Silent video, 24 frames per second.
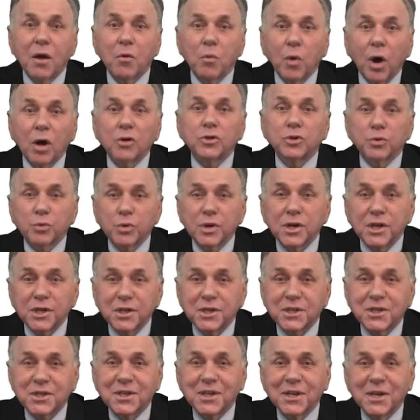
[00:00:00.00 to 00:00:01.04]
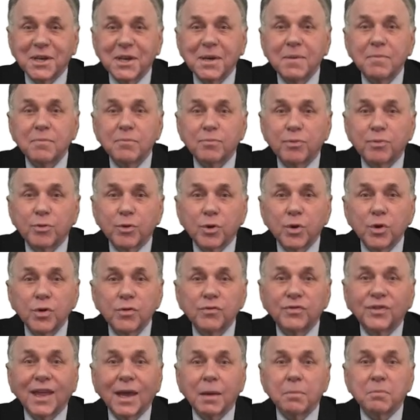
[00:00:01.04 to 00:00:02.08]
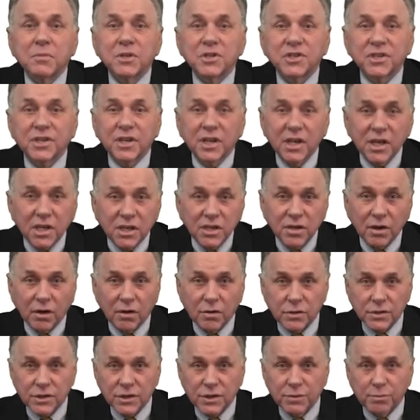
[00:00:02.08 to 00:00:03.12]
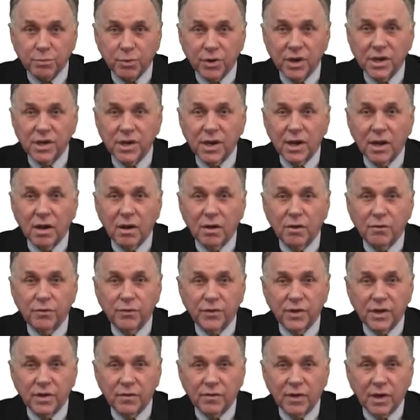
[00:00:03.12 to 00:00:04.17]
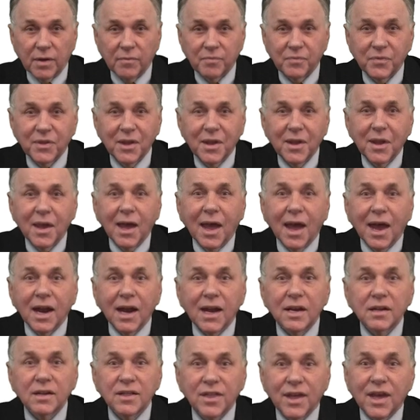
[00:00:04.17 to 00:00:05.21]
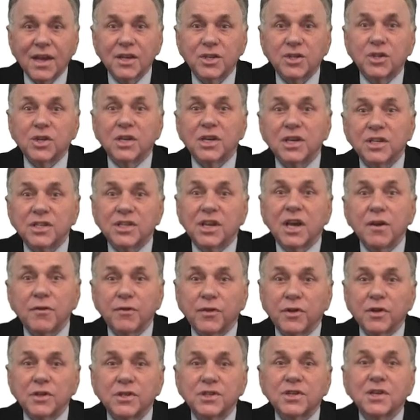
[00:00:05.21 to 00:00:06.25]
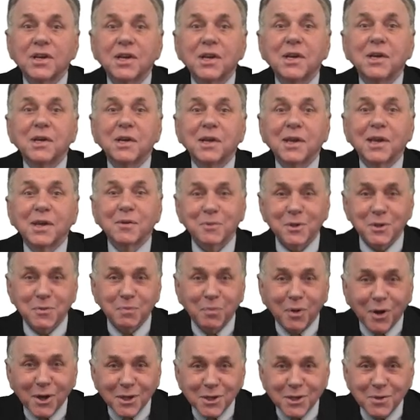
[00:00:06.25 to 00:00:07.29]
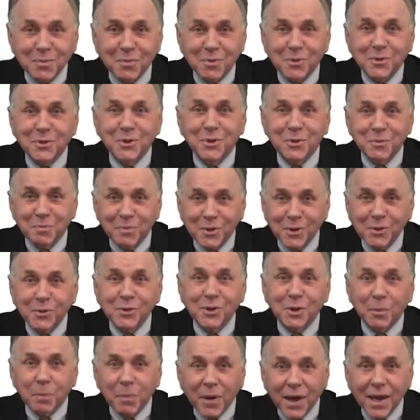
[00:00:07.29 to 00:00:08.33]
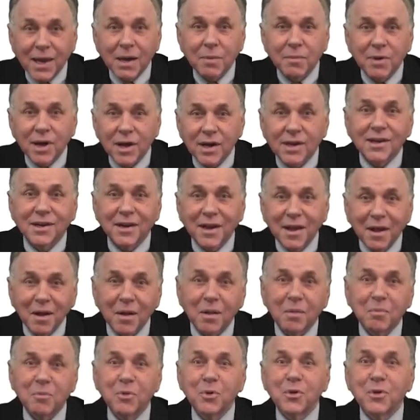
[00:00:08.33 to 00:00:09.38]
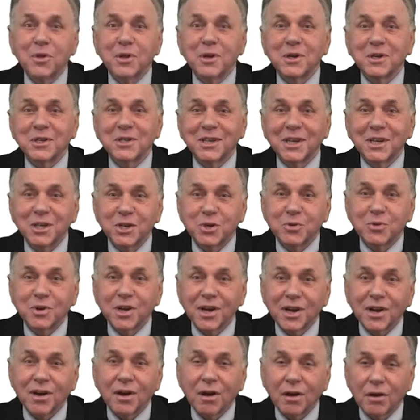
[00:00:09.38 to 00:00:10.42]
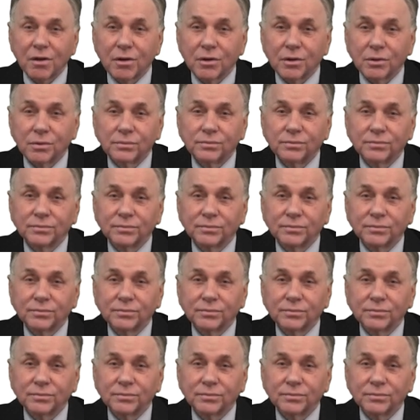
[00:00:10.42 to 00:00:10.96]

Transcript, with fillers: Walter Reed's team proved that mosquitoes spread yellow fever, and thanks to his efforts, it was possible to build the Panama Canal more than a century ago.